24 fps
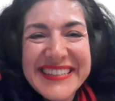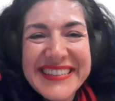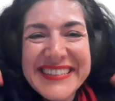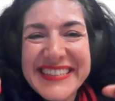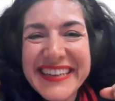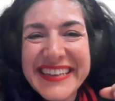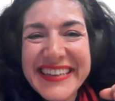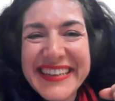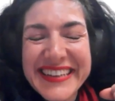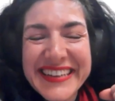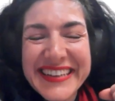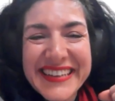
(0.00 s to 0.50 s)

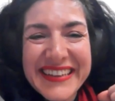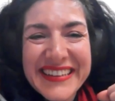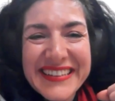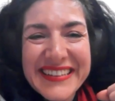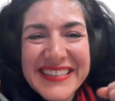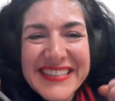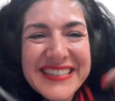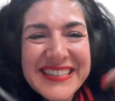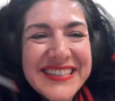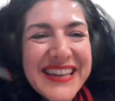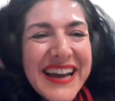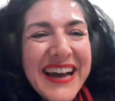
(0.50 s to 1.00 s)
didn't
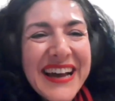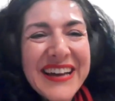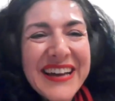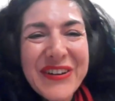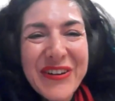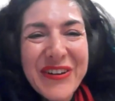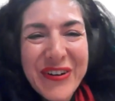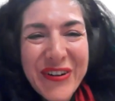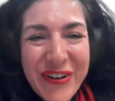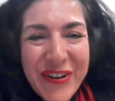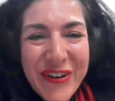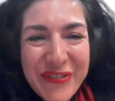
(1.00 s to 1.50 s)
start
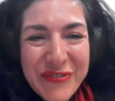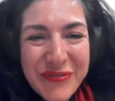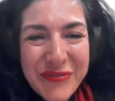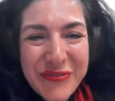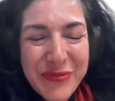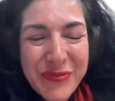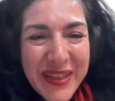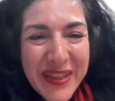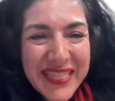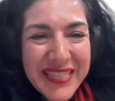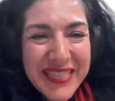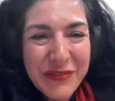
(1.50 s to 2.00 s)
off
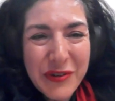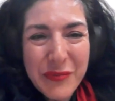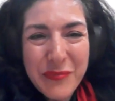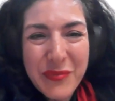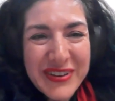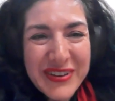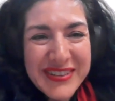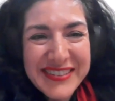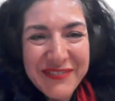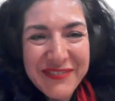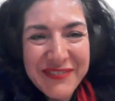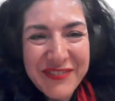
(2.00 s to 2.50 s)
with the
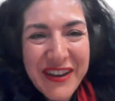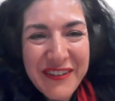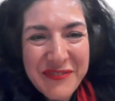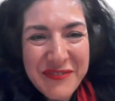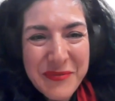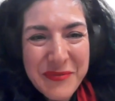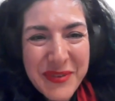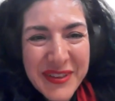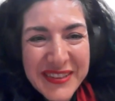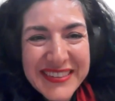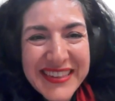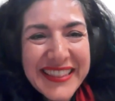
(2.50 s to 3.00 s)
repressive
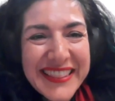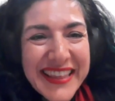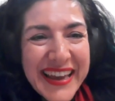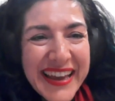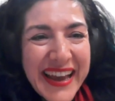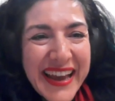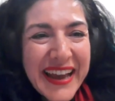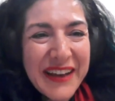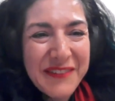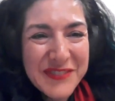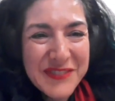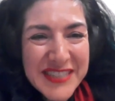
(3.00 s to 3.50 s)
governments that they
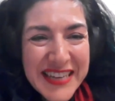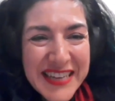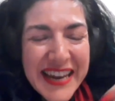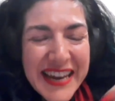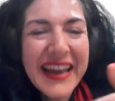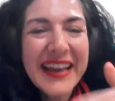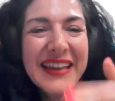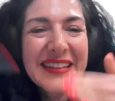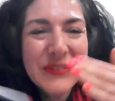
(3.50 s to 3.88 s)
have today.